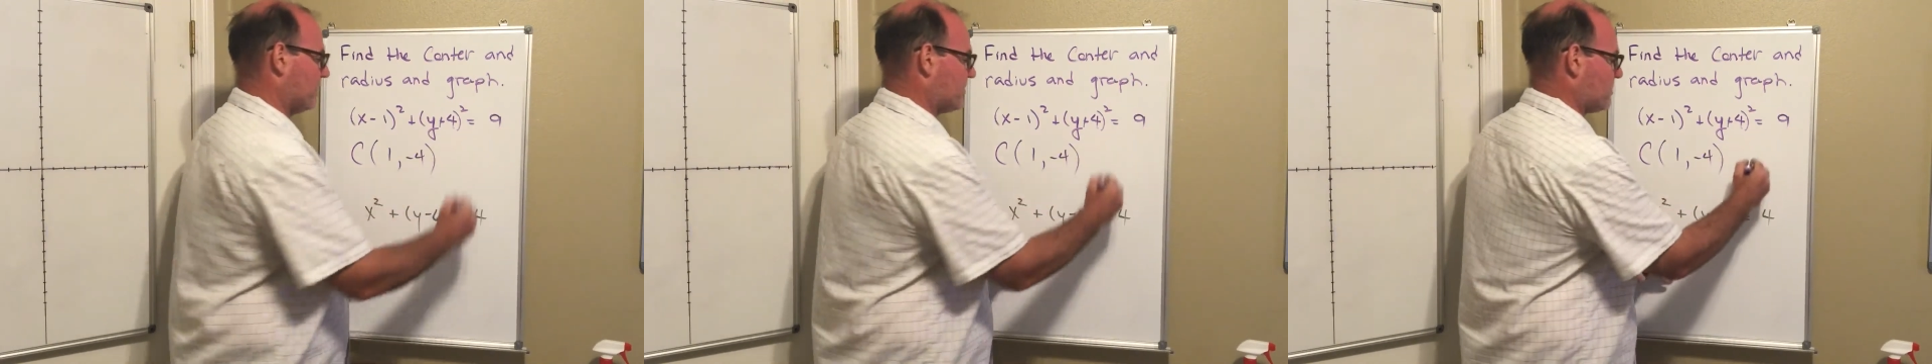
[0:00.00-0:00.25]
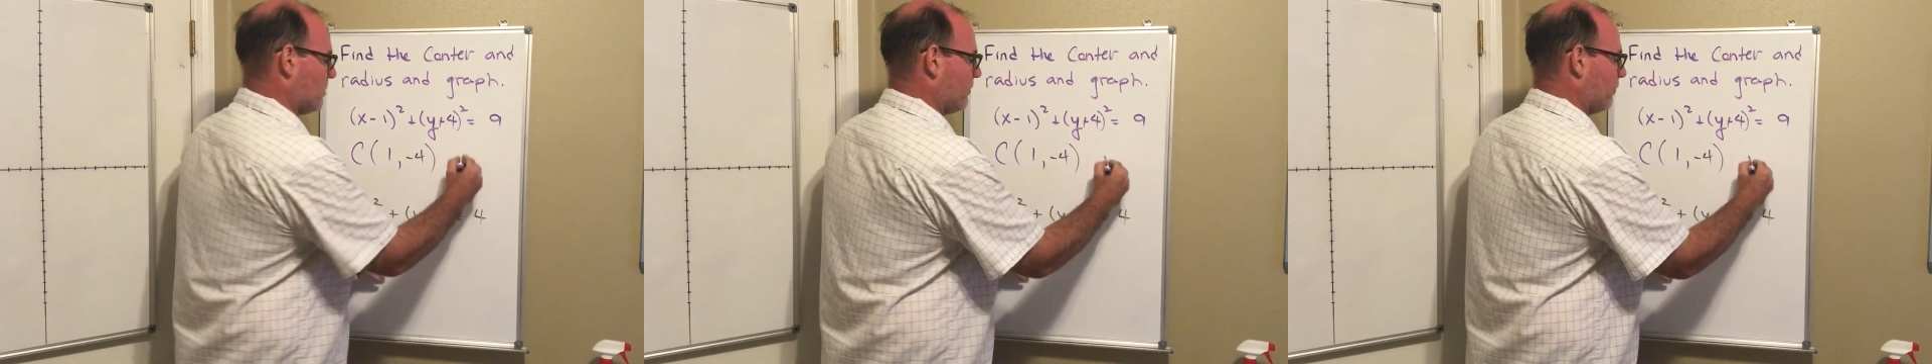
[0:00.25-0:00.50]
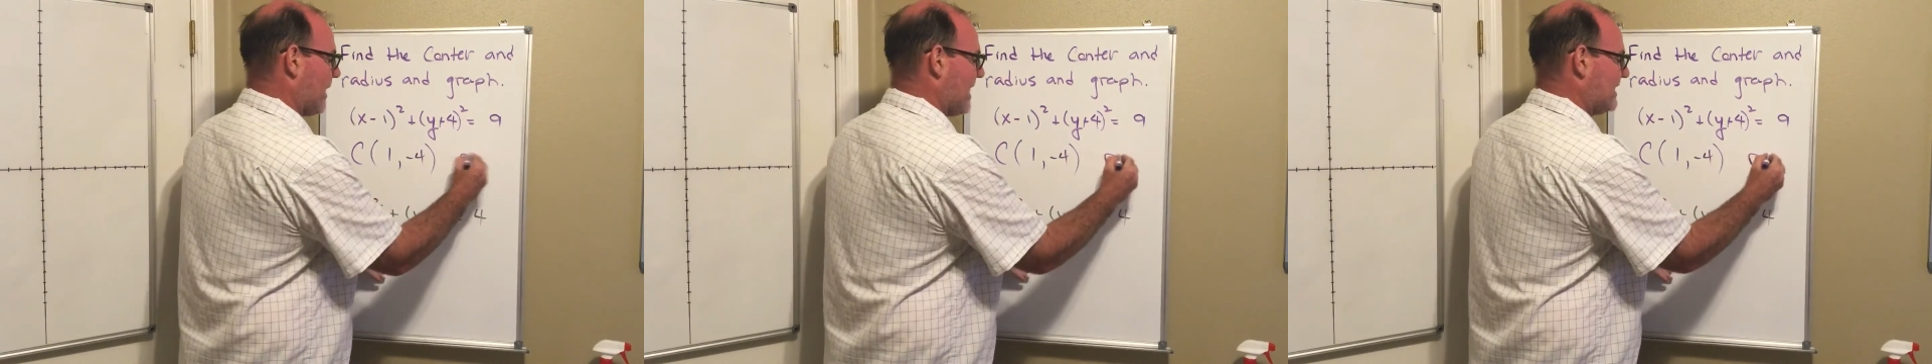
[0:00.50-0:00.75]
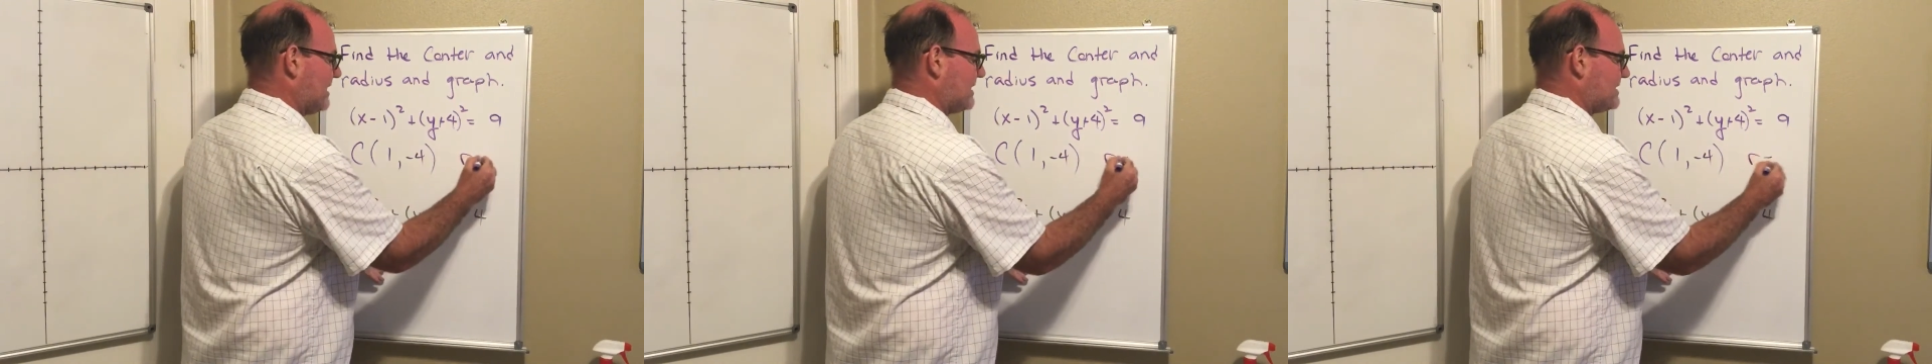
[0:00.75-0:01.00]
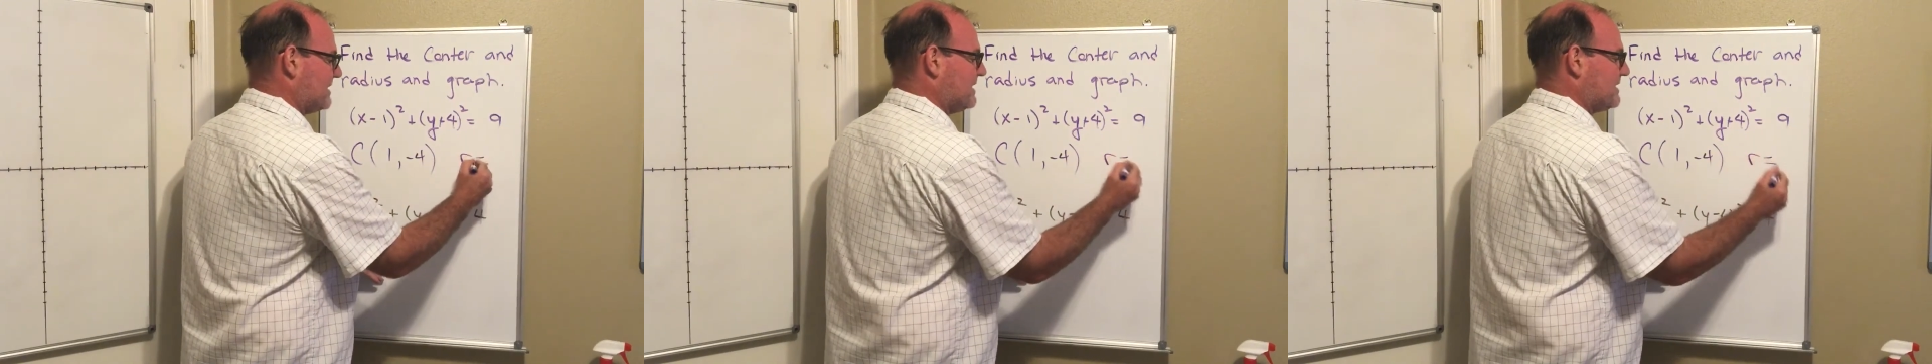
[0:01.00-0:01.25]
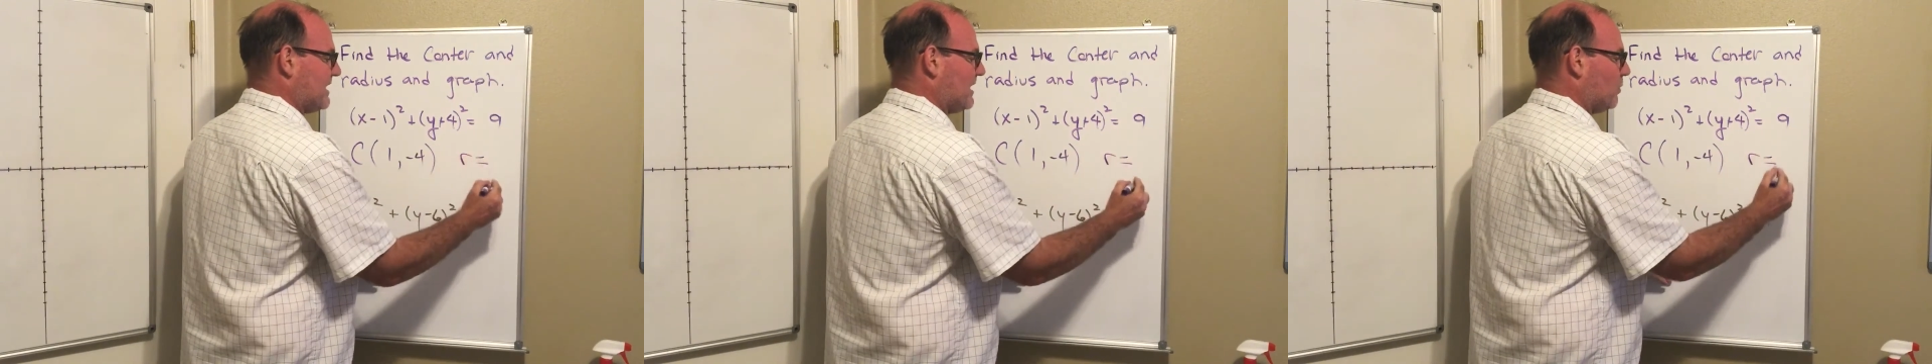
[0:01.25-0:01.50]
So the radius is
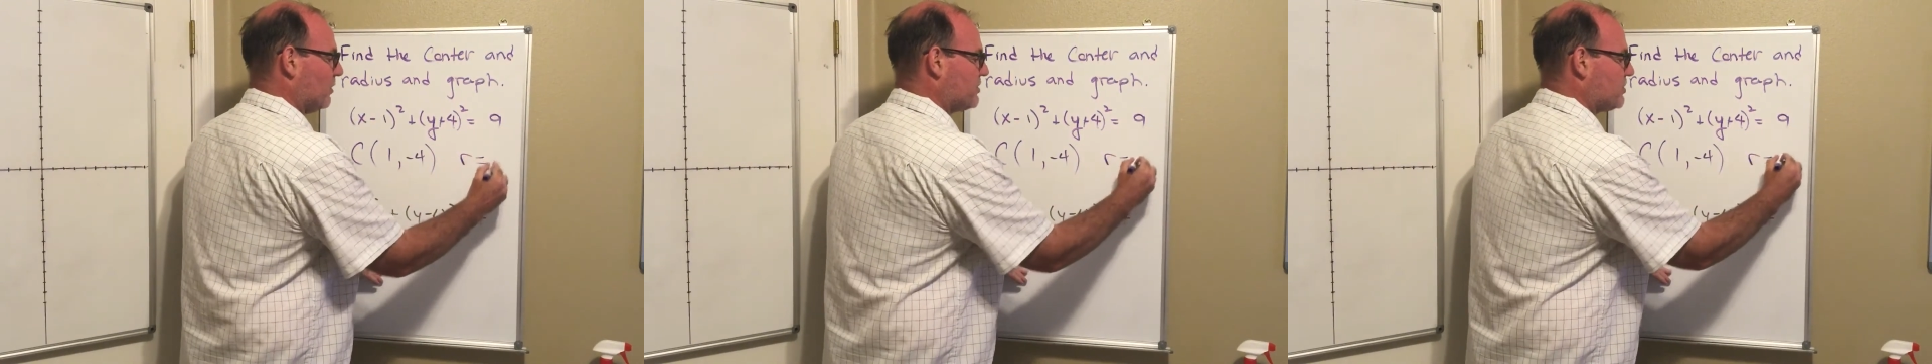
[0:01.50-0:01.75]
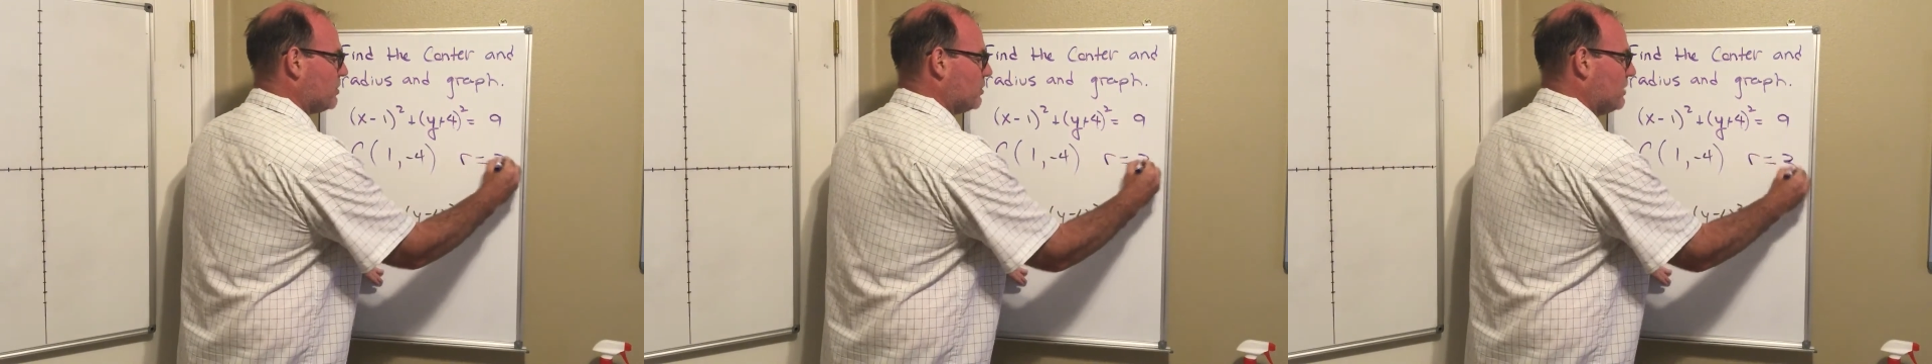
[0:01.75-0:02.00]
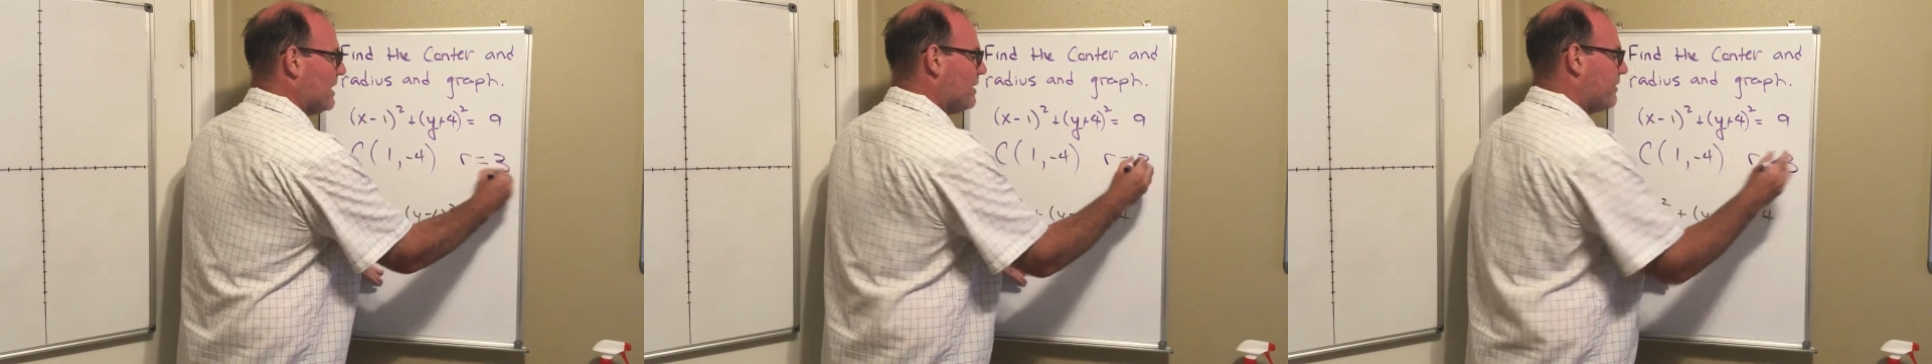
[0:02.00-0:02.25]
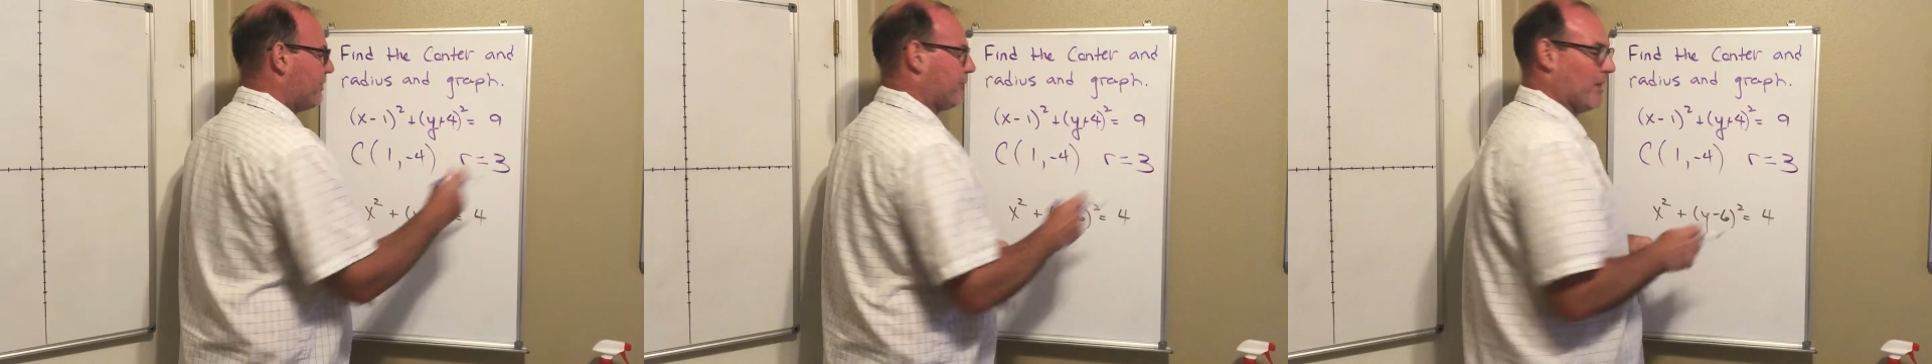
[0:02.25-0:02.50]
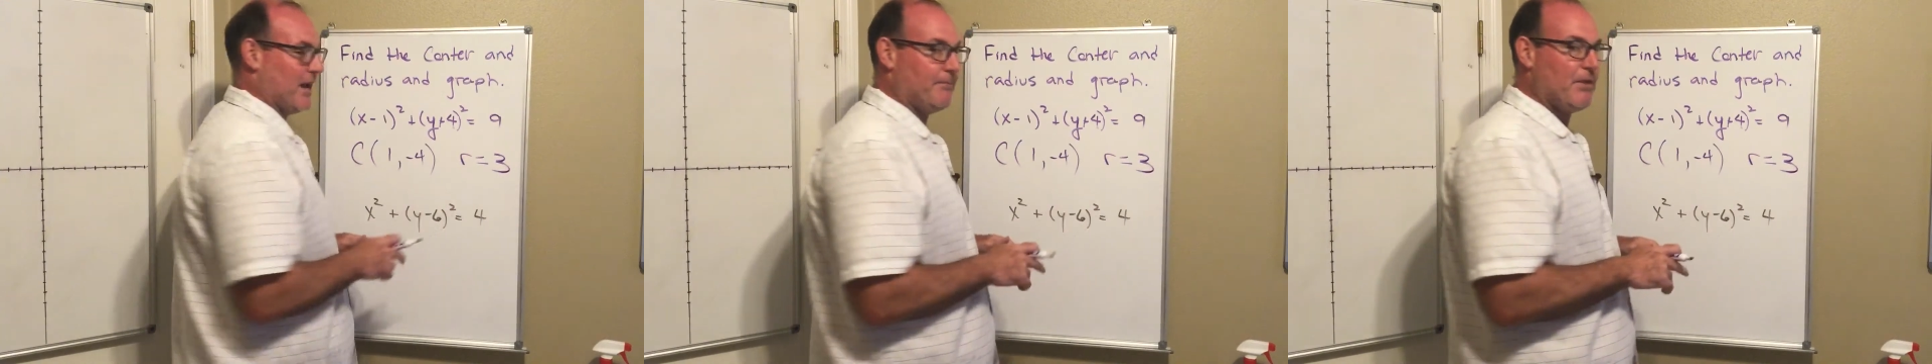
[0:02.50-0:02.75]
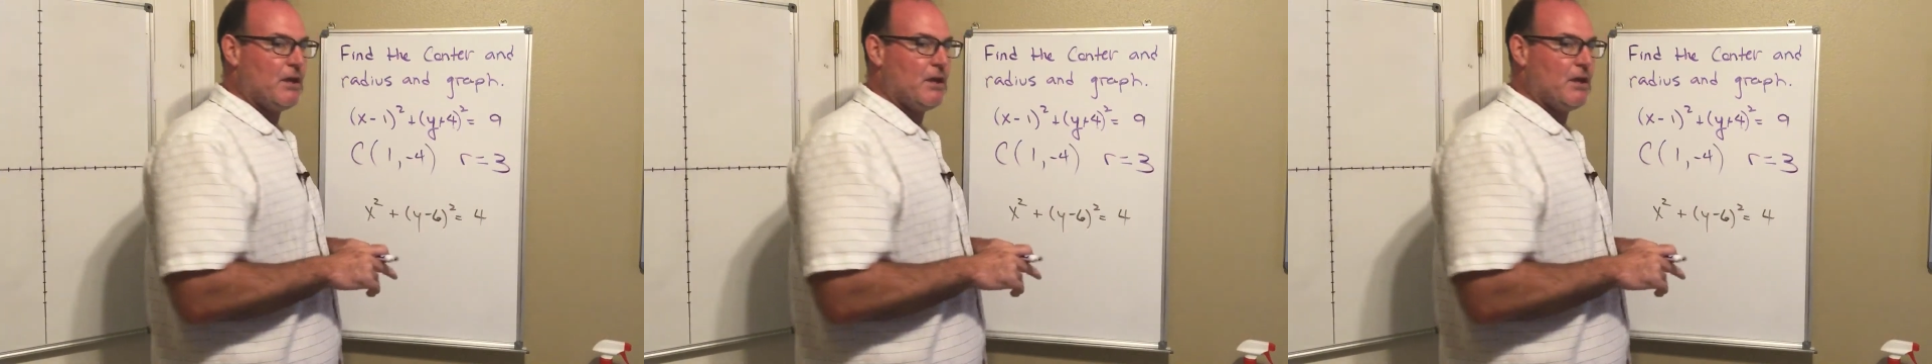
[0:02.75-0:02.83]
equal to 3.